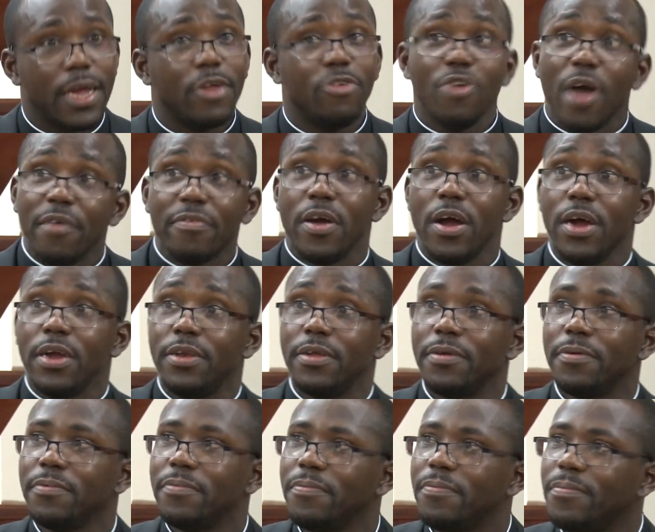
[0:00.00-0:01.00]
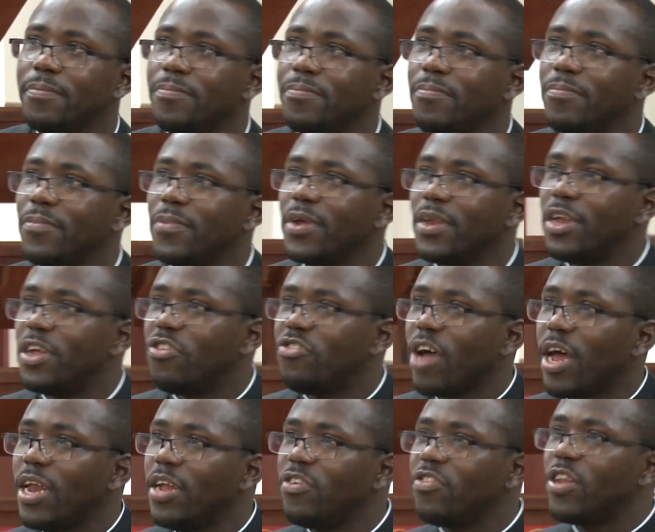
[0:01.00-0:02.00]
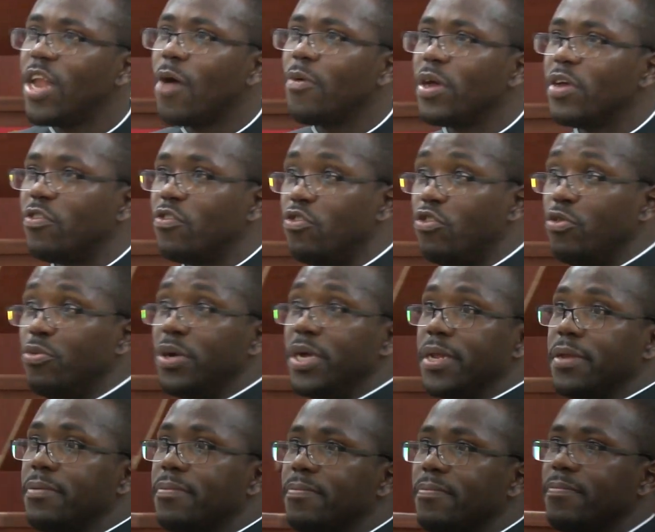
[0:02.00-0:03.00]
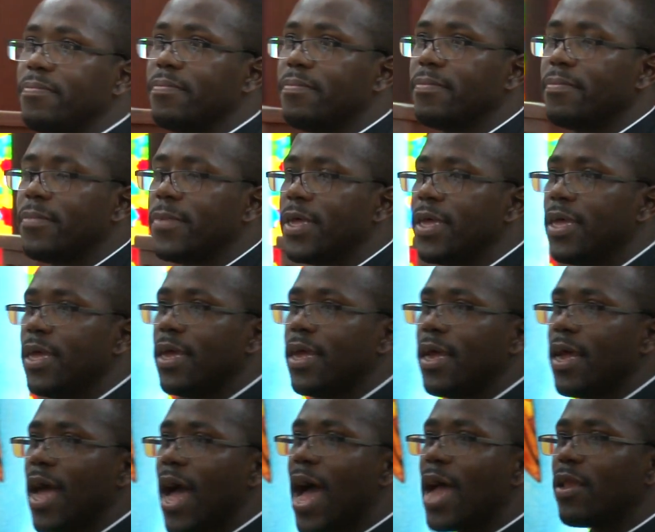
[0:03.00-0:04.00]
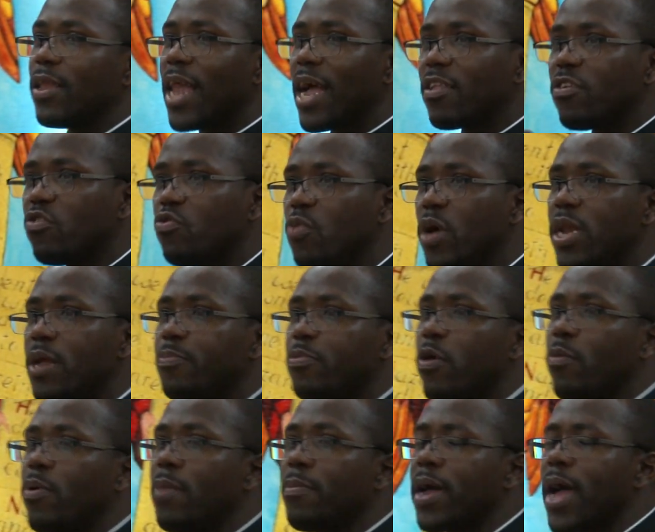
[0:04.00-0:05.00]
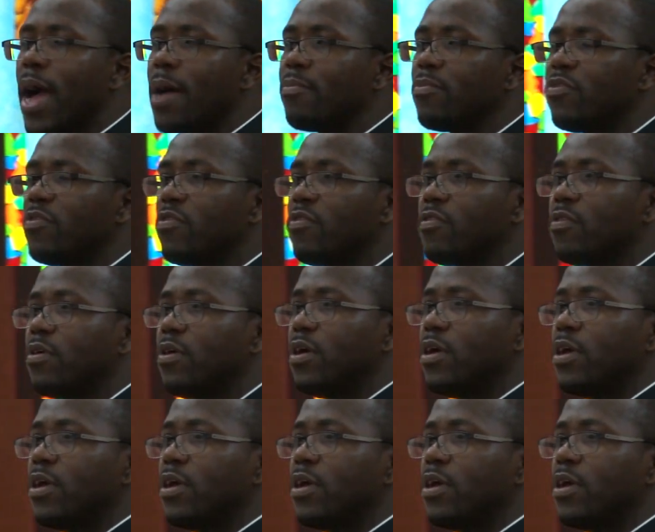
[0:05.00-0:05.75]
You have heard. The challenge now is doing. And that is where the problem comes.